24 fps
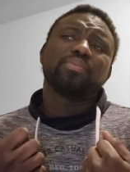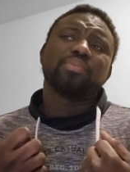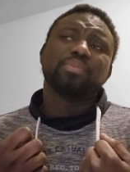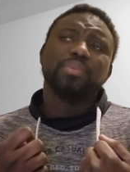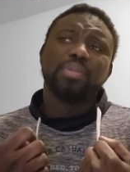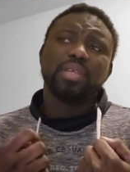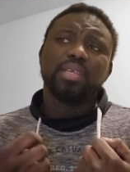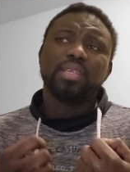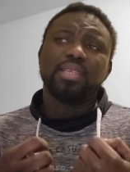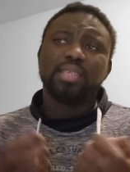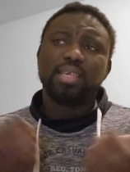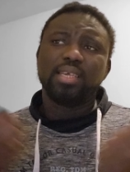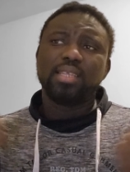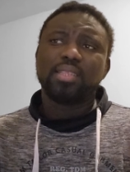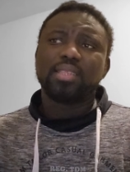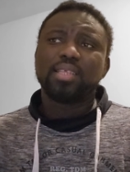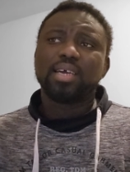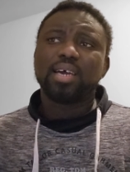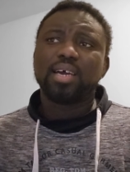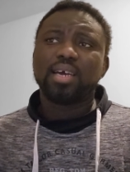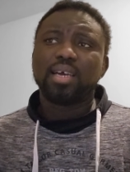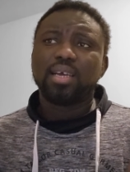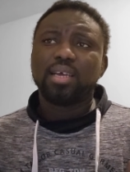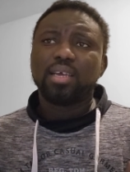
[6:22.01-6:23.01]
the
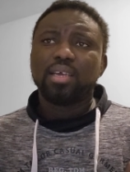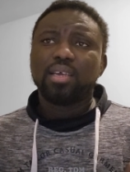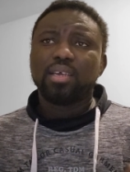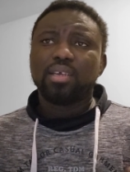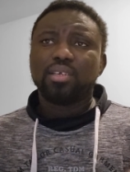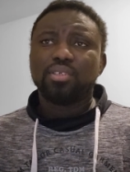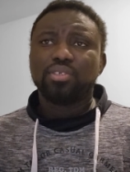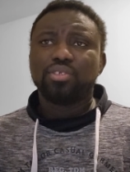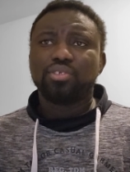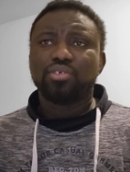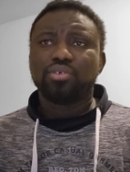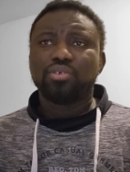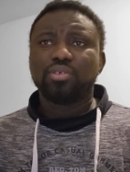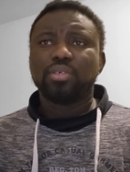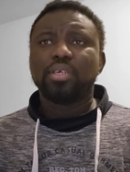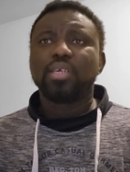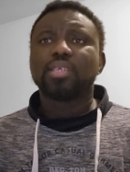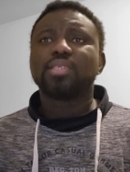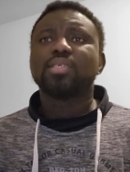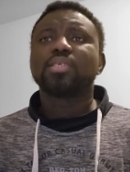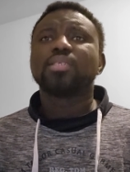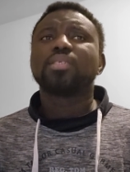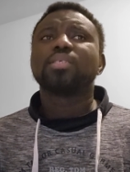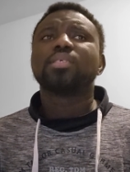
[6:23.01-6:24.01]
data. Do you
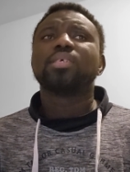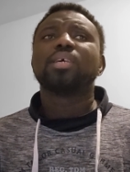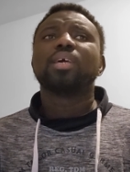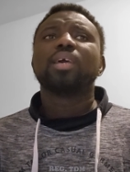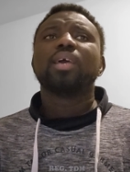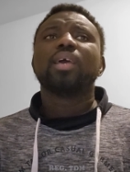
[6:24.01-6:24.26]
get it?